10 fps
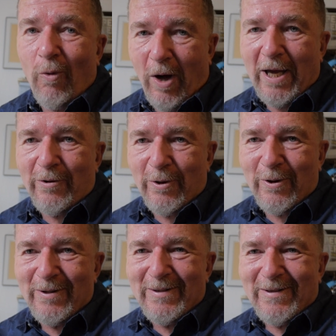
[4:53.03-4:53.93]

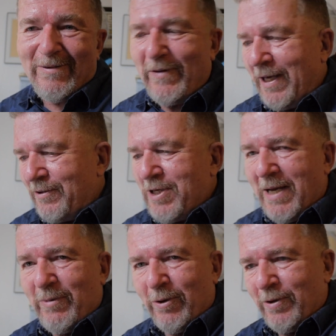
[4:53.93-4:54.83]
quieter than
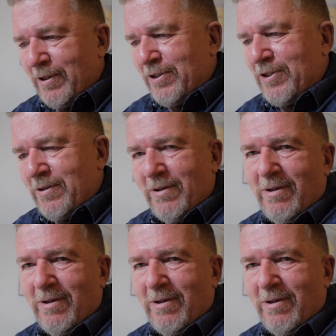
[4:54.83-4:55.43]
typing on this